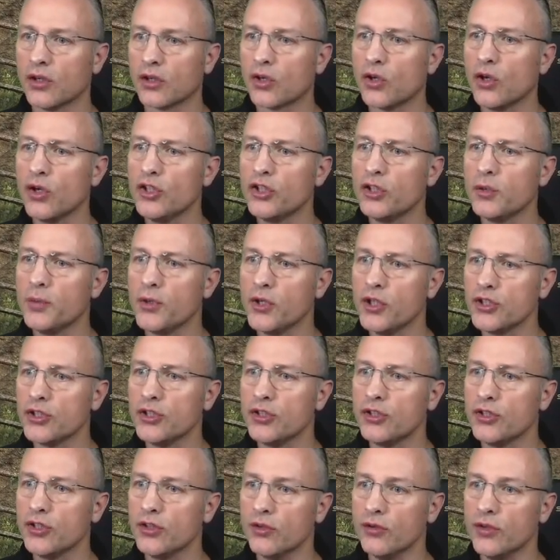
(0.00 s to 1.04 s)
contribution
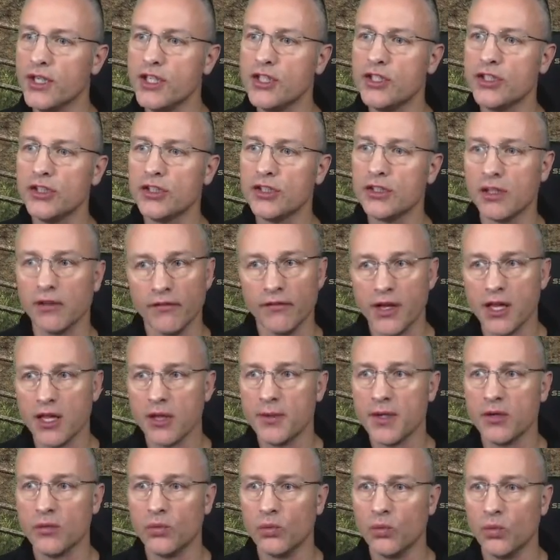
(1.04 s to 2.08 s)
to the region's
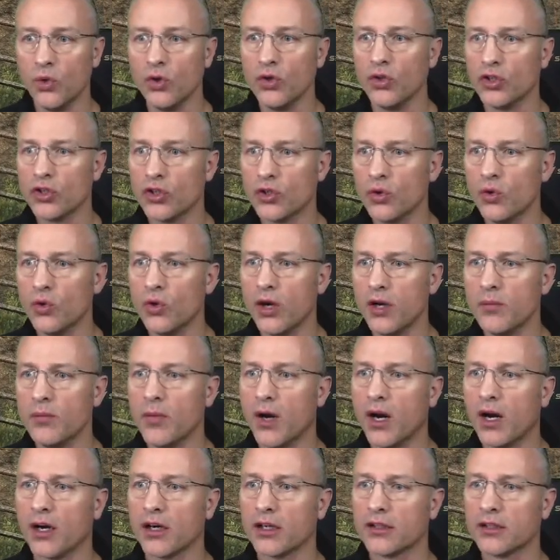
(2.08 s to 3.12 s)
development won't go
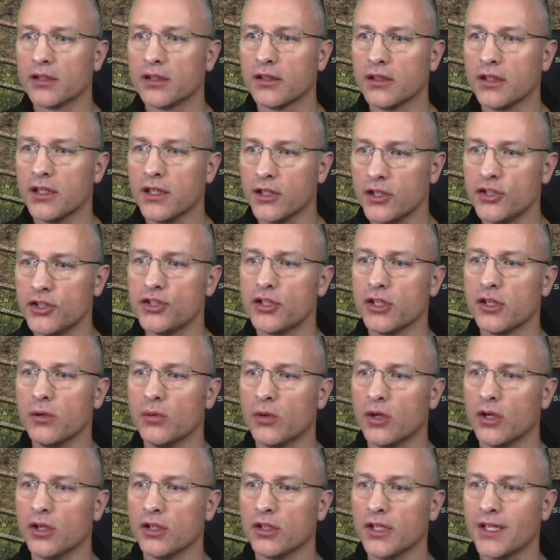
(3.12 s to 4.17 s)
unmarked. Here's your
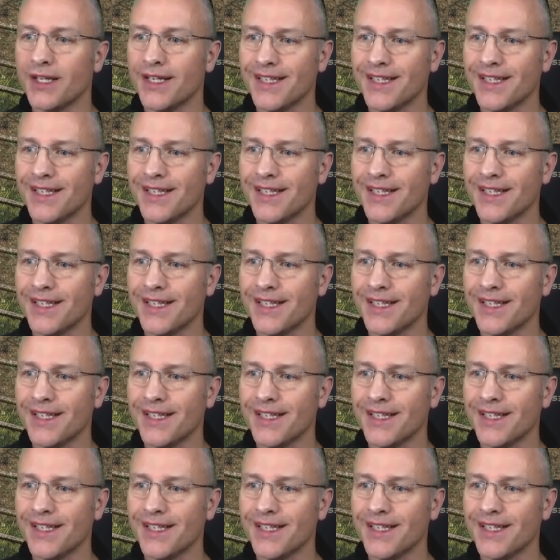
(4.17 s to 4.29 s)
reward.